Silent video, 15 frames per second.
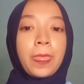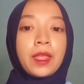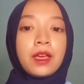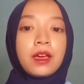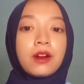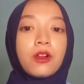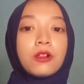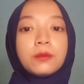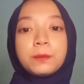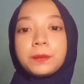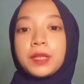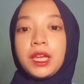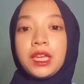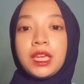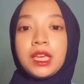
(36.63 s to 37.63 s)
Role
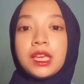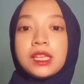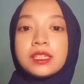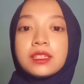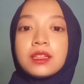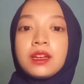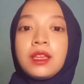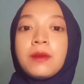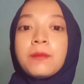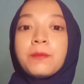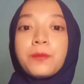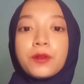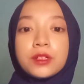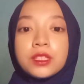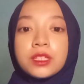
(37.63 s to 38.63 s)
playing is an
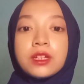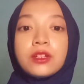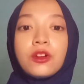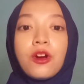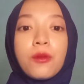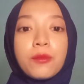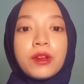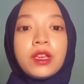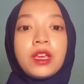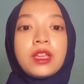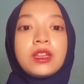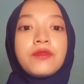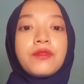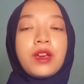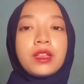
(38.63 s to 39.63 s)
important
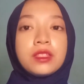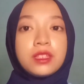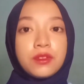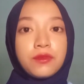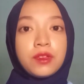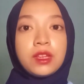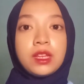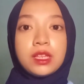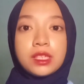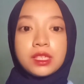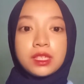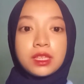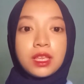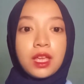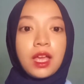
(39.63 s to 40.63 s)
communicative
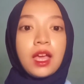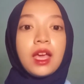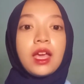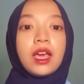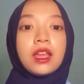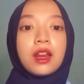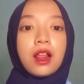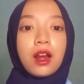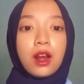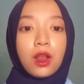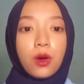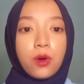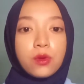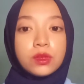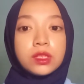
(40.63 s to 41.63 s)
activities. It
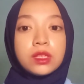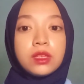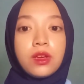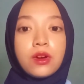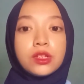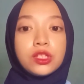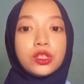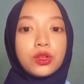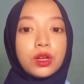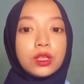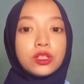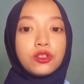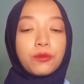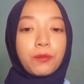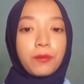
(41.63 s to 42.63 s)
allows your
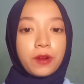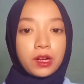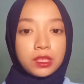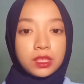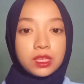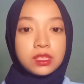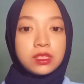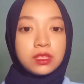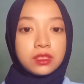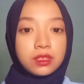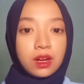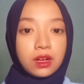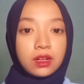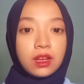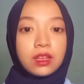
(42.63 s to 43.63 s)
student to practice the
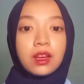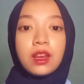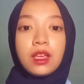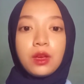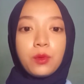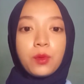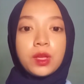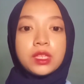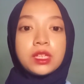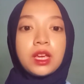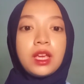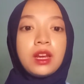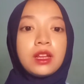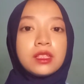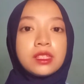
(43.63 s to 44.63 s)
target
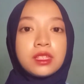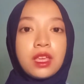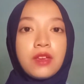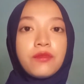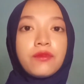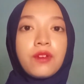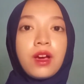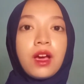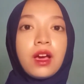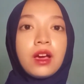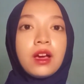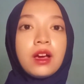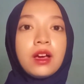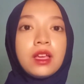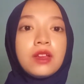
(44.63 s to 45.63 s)
language in a safe
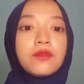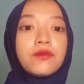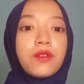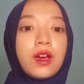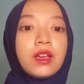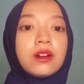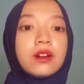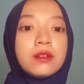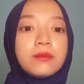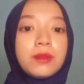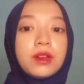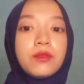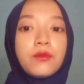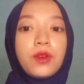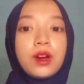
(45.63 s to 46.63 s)

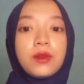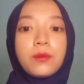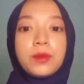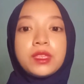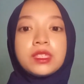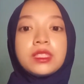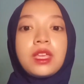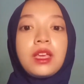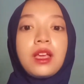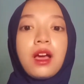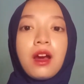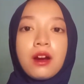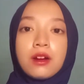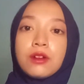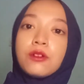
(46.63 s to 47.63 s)
environment where mistakes
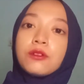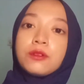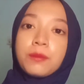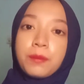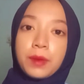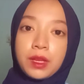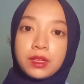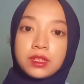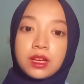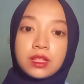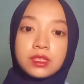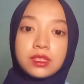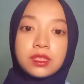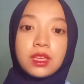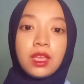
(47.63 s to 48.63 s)
are not big
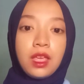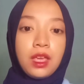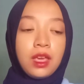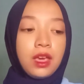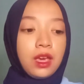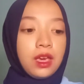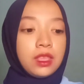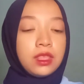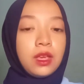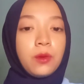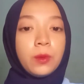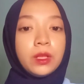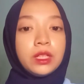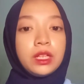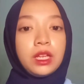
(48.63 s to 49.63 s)
deals. They
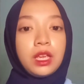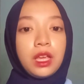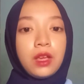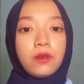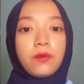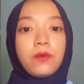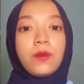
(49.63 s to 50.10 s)
will give